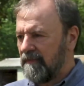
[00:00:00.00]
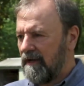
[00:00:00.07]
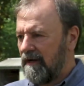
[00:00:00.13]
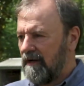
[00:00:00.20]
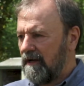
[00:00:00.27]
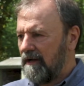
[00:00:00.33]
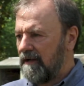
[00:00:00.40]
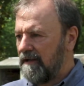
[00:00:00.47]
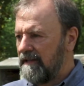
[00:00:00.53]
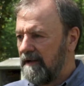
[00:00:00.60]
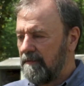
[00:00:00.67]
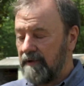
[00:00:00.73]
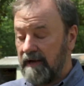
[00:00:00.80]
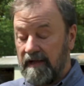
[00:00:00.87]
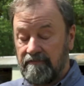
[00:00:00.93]

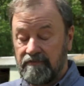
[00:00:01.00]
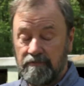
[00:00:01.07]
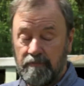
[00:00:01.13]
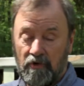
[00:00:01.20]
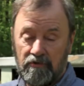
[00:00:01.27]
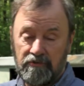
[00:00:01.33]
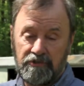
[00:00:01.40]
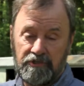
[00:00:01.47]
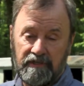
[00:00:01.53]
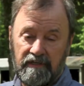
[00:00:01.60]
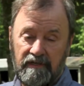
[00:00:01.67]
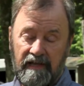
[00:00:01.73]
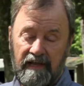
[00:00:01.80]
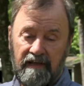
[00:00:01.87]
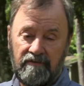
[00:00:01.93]
They would have small
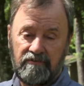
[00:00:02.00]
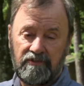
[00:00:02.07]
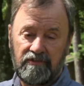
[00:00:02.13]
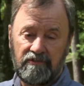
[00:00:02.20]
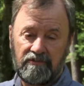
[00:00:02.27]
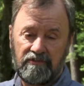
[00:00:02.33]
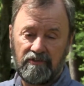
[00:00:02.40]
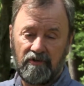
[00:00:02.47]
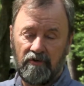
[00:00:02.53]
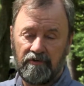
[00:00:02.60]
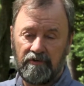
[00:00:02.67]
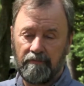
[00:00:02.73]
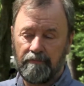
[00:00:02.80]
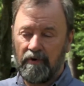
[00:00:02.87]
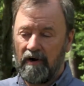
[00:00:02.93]
chicken houses on
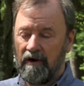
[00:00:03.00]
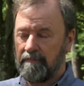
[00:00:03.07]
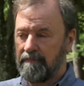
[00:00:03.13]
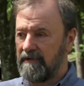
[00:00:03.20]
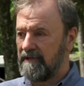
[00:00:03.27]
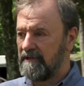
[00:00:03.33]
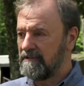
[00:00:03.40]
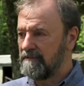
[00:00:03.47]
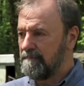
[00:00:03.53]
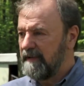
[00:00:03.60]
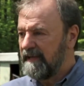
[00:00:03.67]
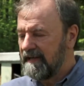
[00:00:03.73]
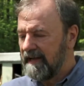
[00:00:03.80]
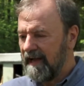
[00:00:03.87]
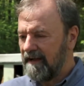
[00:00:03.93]
their properties,
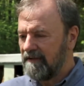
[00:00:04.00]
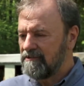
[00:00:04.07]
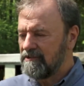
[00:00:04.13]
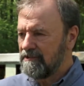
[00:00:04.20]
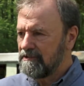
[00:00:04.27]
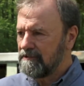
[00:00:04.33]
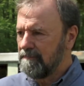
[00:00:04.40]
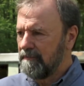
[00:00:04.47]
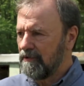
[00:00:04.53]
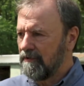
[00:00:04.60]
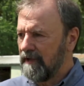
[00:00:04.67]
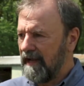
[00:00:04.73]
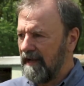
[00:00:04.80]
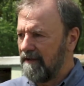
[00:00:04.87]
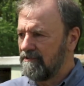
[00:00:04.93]
meat houses, milk
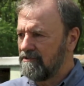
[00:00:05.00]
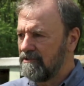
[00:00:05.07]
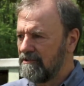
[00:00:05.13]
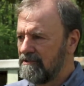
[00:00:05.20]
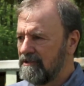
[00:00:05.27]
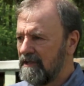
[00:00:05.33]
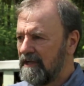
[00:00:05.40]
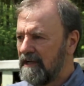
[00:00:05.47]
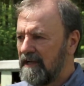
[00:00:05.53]
houses,